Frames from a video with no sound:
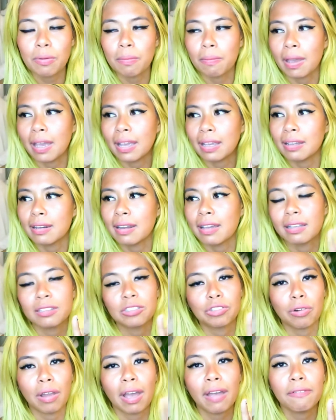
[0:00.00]
make an
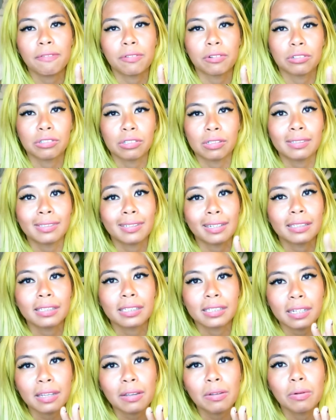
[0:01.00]
extra effort to sit
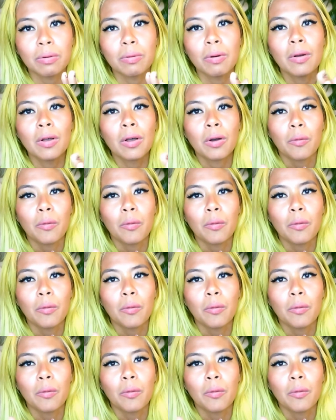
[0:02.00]
still